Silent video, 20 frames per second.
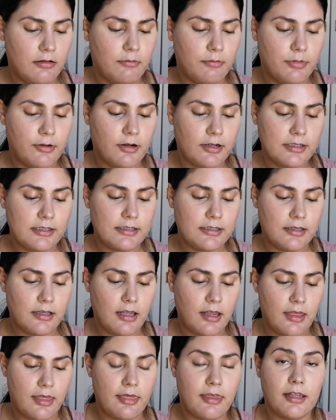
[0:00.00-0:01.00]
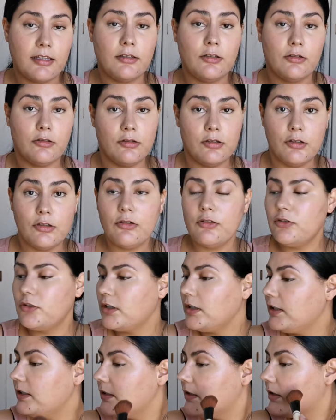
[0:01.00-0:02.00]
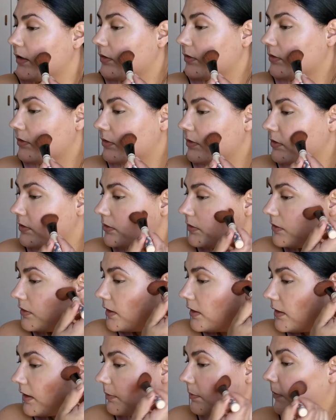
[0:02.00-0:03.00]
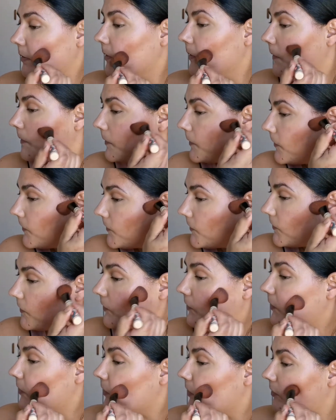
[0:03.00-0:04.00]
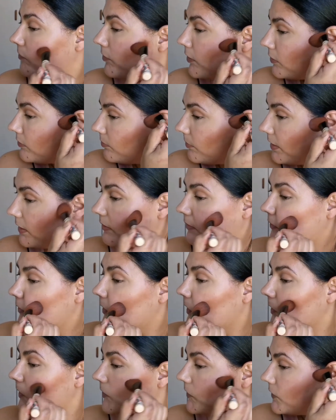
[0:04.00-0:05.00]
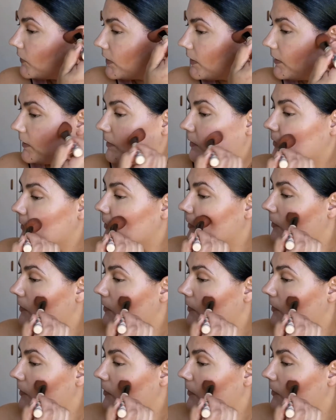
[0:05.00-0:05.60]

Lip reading: bronzer that you usually go to, and I'm gonna still carve out my face, right?